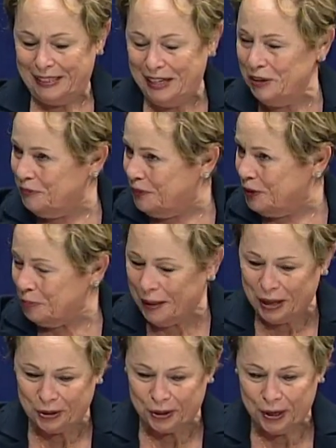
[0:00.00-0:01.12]
that he'd feel
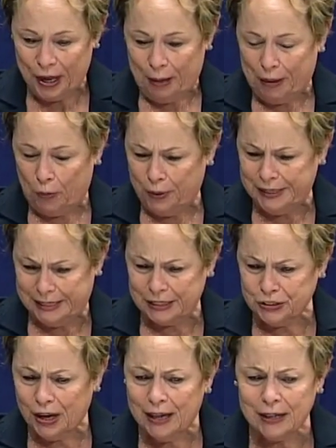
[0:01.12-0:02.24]
better. But we
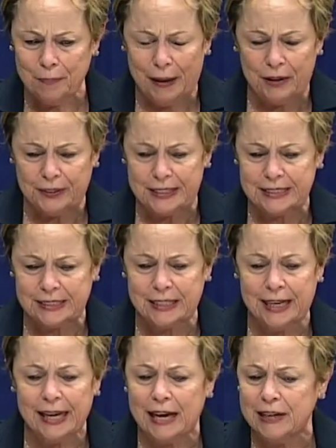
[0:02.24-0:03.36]
did talk about this
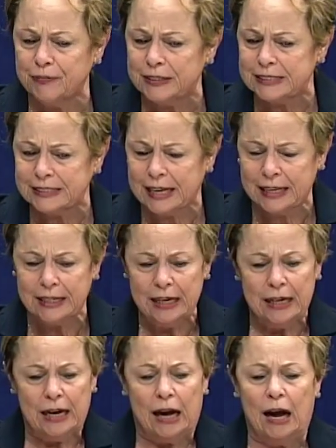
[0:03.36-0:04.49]
today. I even said,
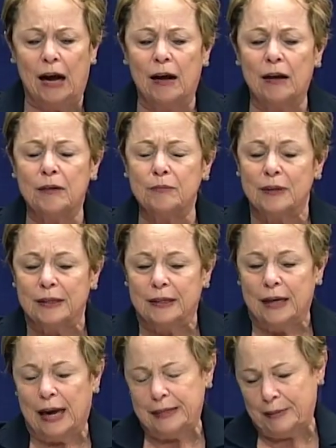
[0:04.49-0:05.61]
um,
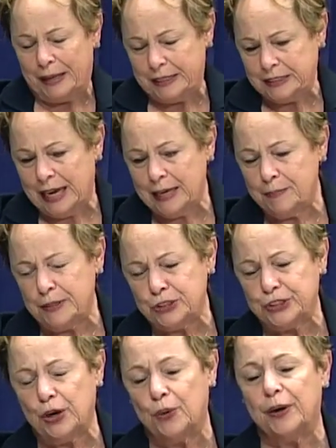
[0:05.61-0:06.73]
I, by the time the
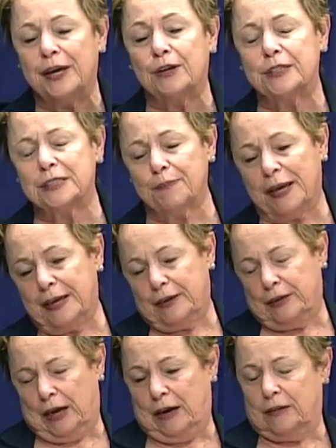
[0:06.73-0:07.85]
show airs, my
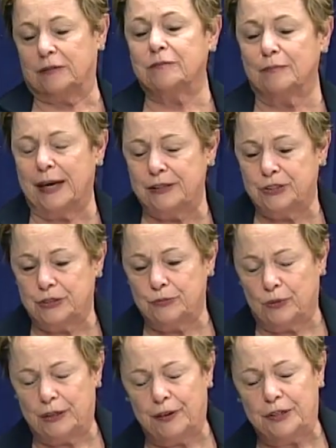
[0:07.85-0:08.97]
our my
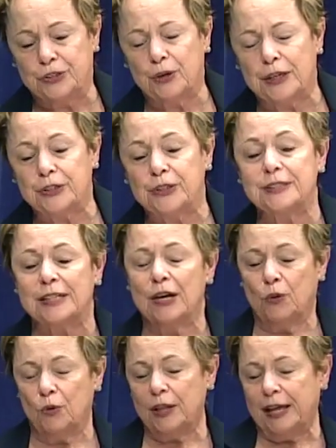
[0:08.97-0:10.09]
one of our daughters
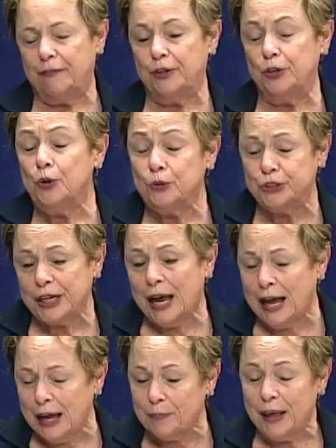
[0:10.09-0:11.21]
will have a new
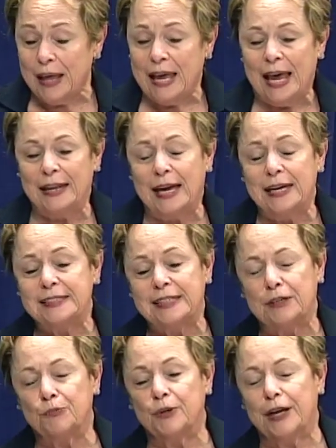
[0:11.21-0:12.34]
job. And I
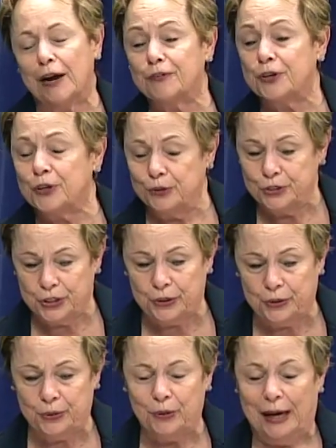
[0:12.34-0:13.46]
said, whatever you
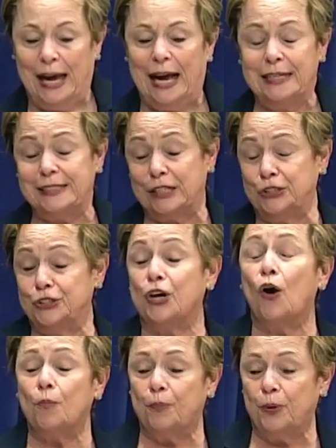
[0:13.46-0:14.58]
do, I said,
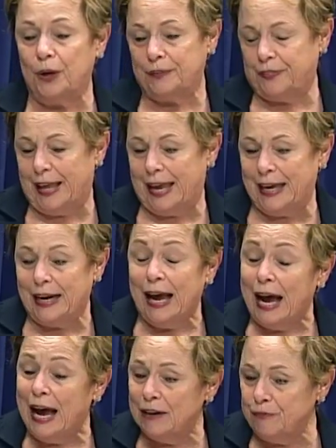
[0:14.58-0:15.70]
don't put that
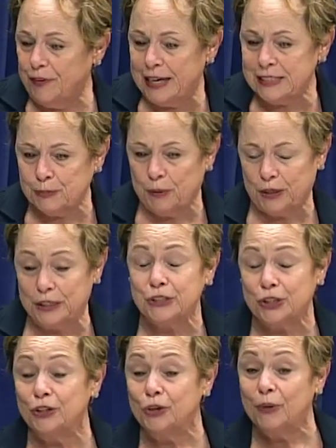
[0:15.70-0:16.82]
on Facebook
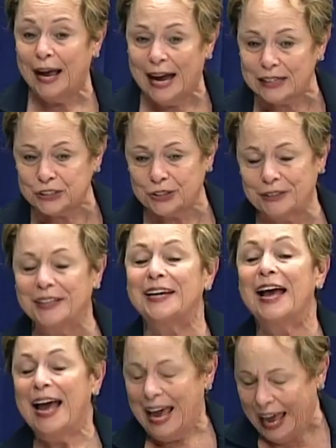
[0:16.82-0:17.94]
until you actually
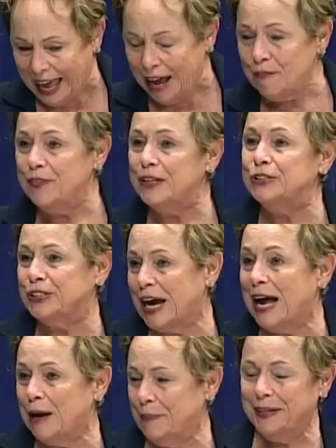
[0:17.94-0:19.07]
have the
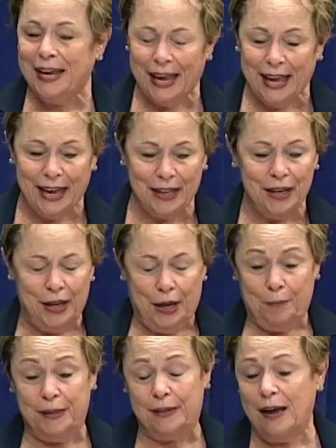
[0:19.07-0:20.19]
job in hand.
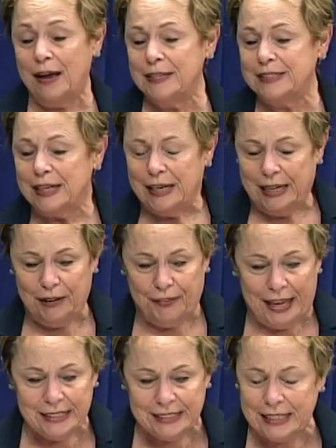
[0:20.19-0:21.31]
Because if
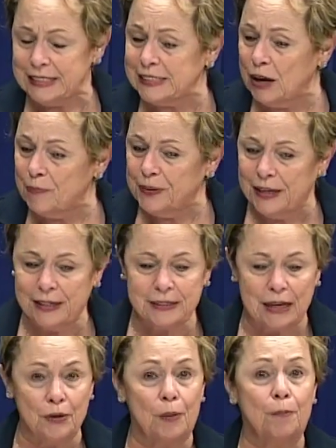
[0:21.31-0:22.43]
they see something, an